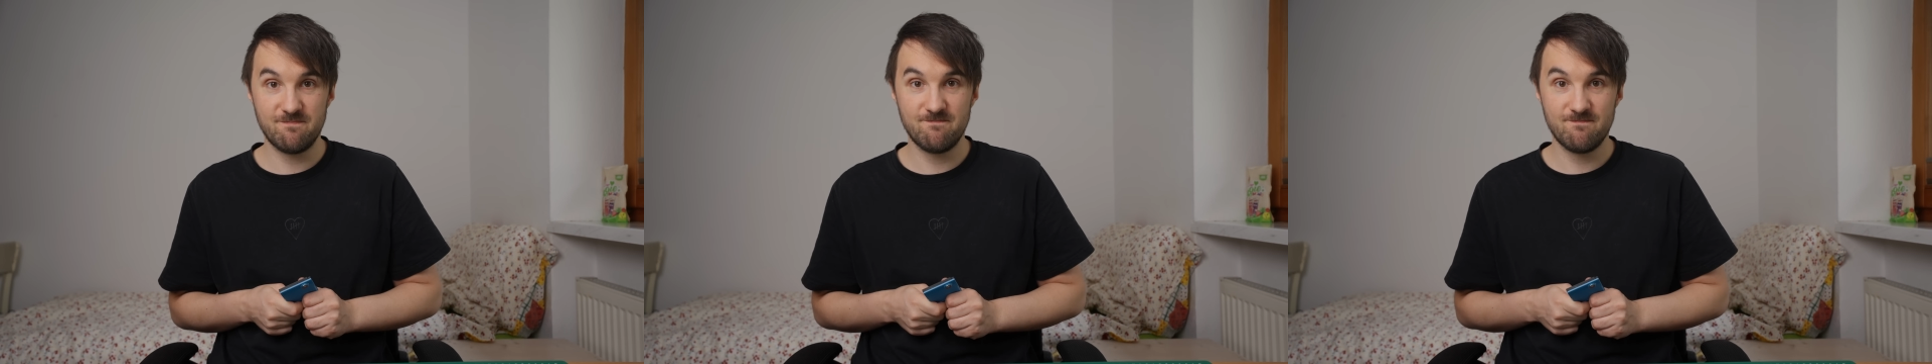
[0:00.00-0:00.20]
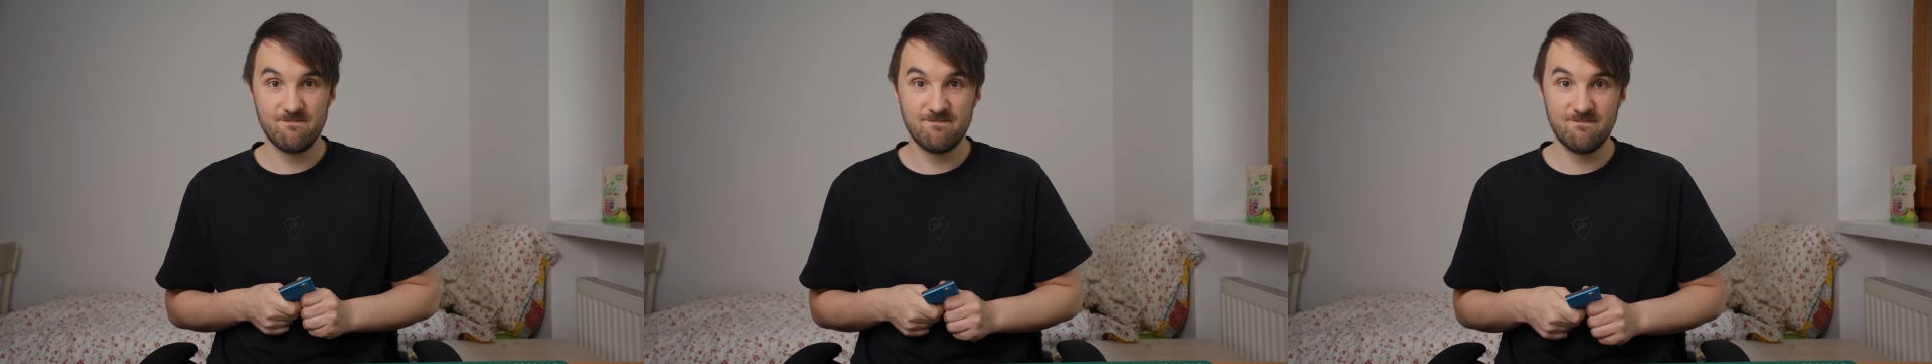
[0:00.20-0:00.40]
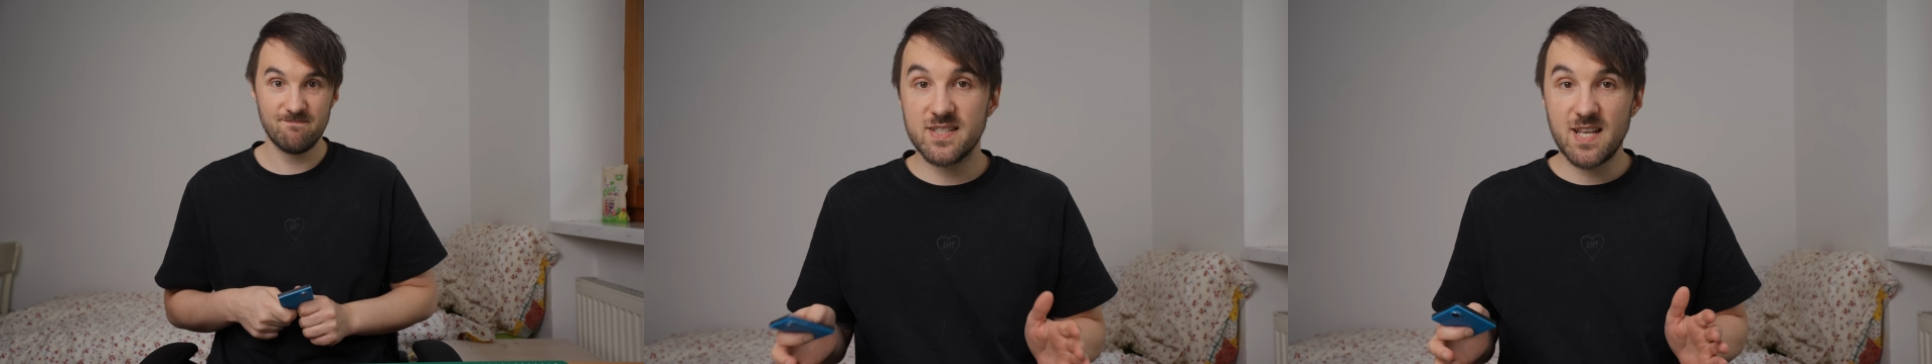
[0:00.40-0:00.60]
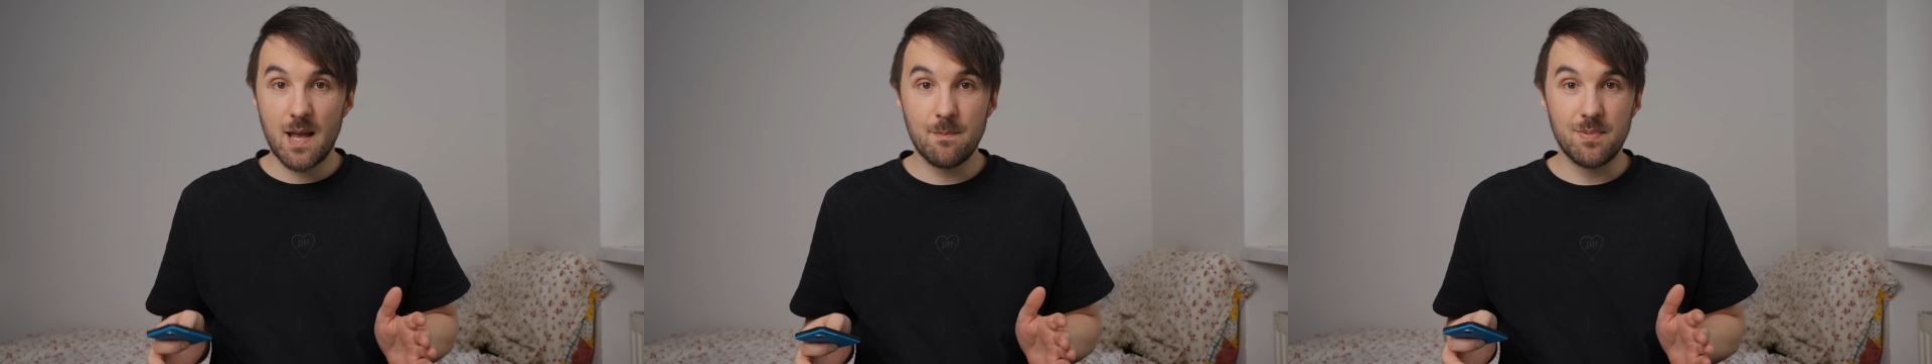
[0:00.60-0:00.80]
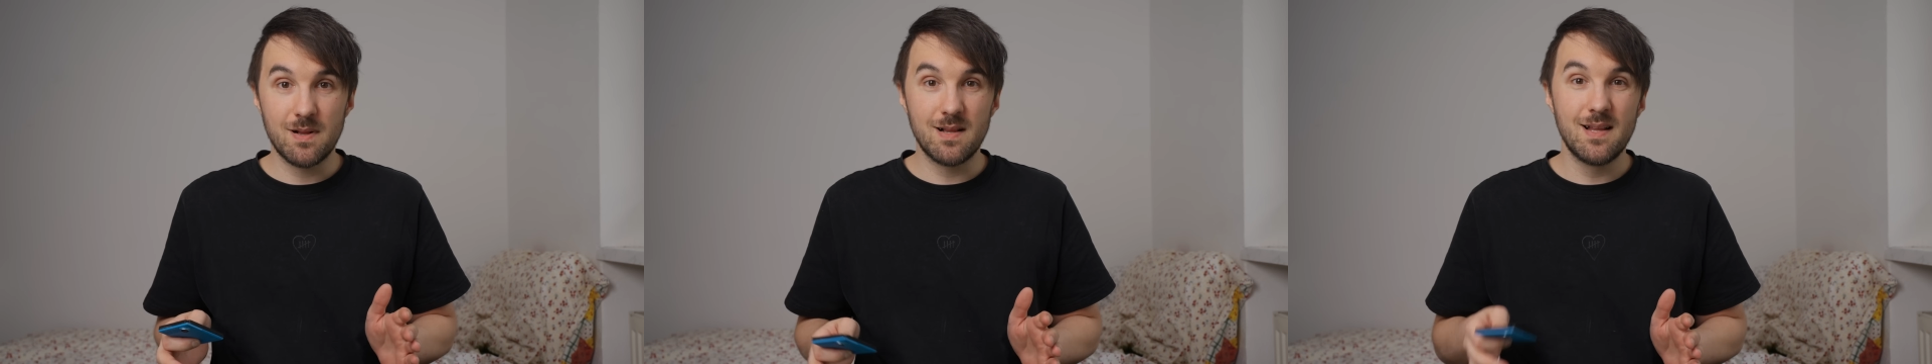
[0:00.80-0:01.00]
For
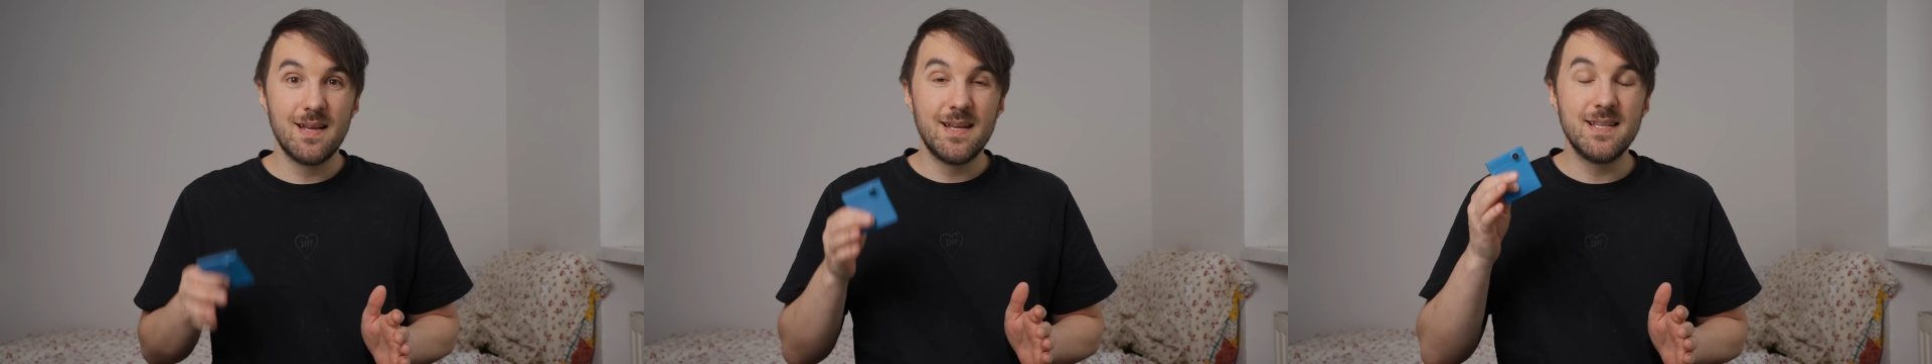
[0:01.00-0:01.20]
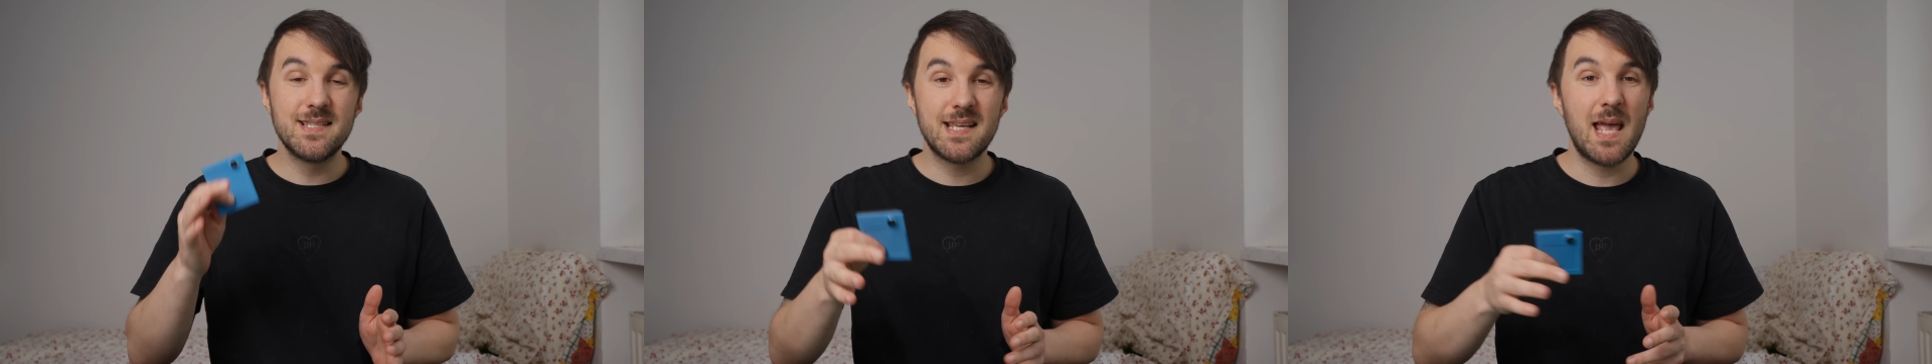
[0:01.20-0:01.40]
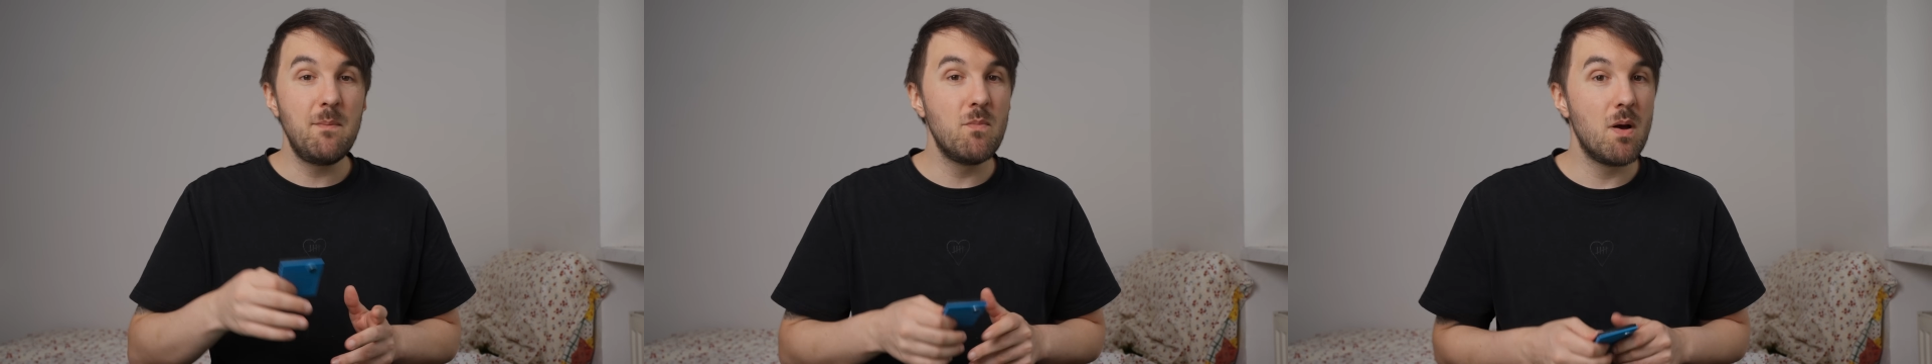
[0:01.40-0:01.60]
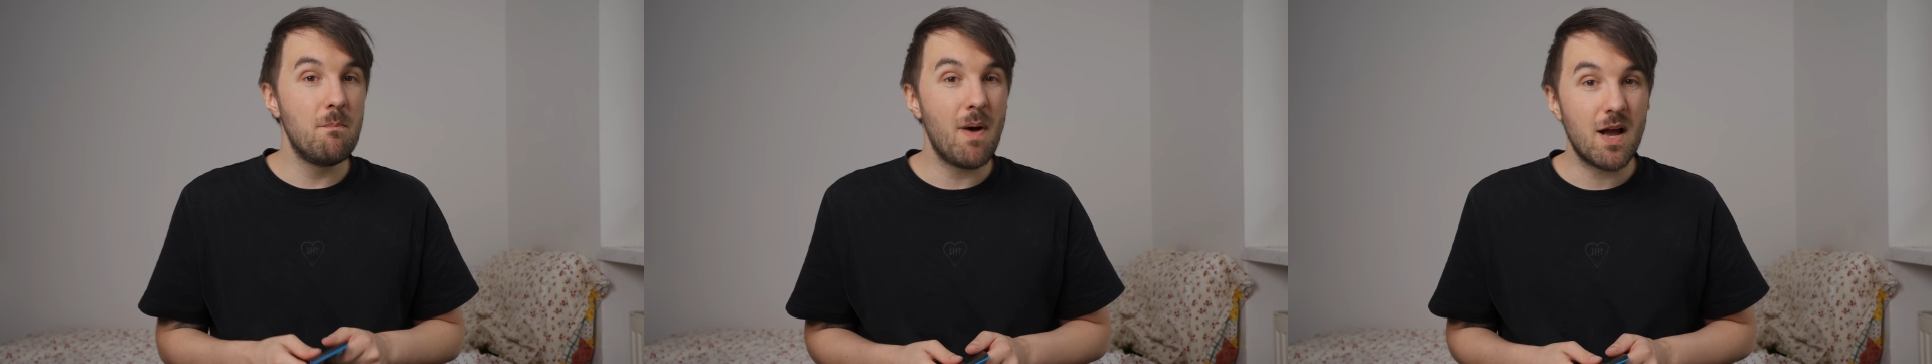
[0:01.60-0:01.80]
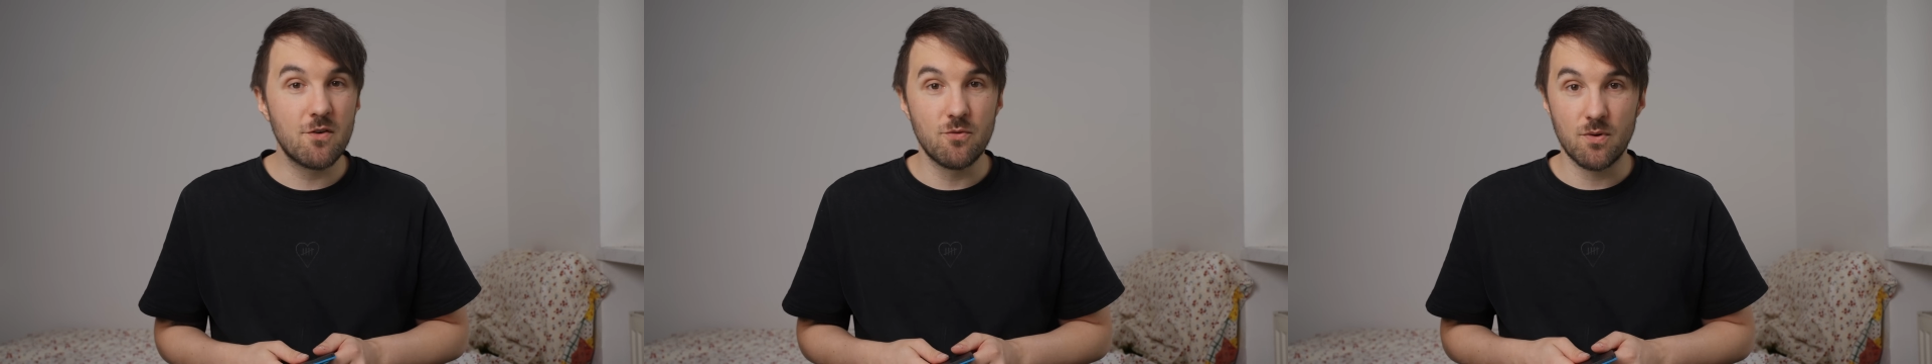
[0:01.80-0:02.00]
example, his Game Boy
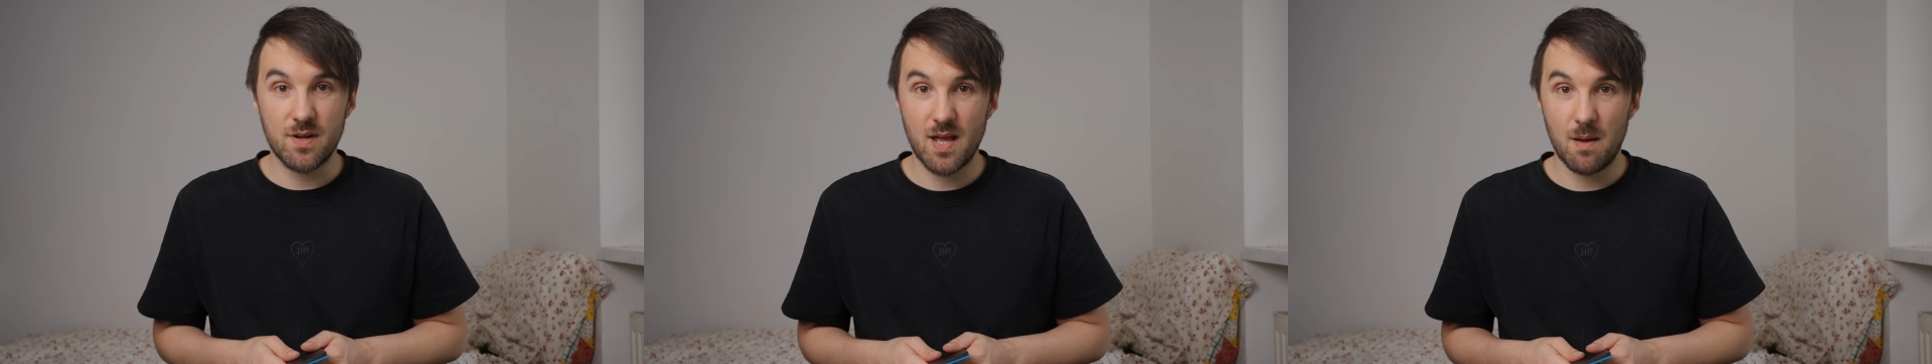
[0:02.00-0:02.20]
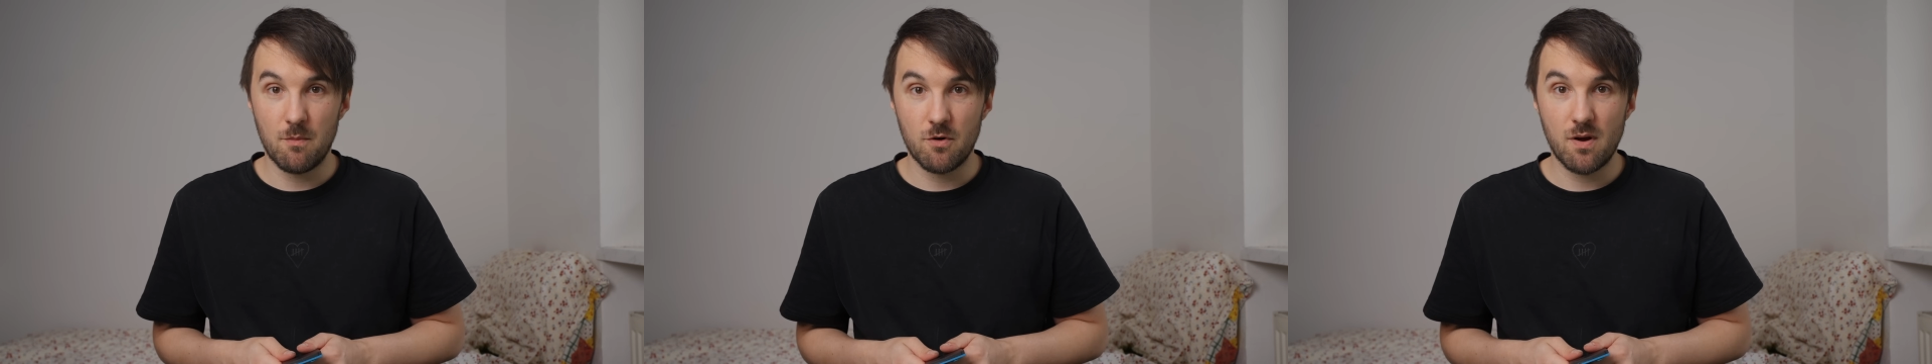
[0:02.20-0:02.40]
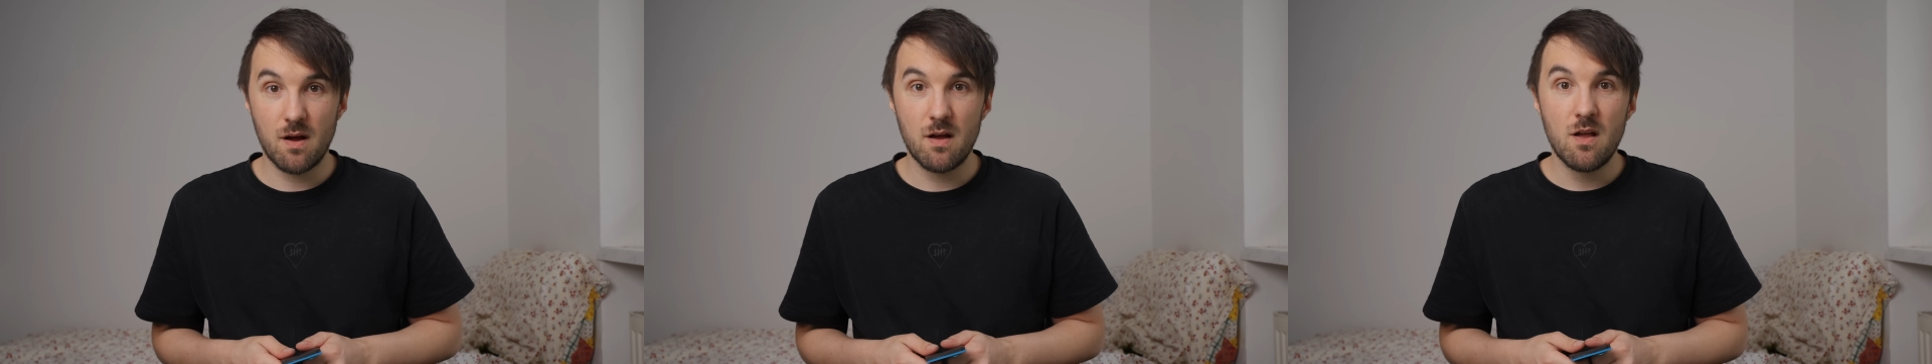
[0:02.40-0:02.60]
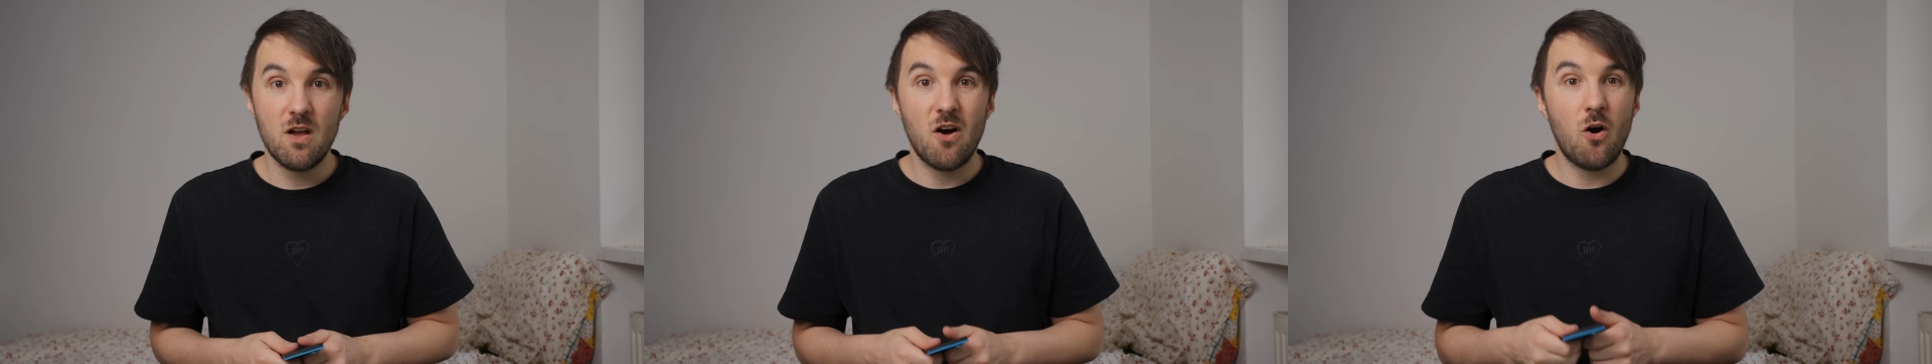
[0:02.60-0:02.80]
macro camera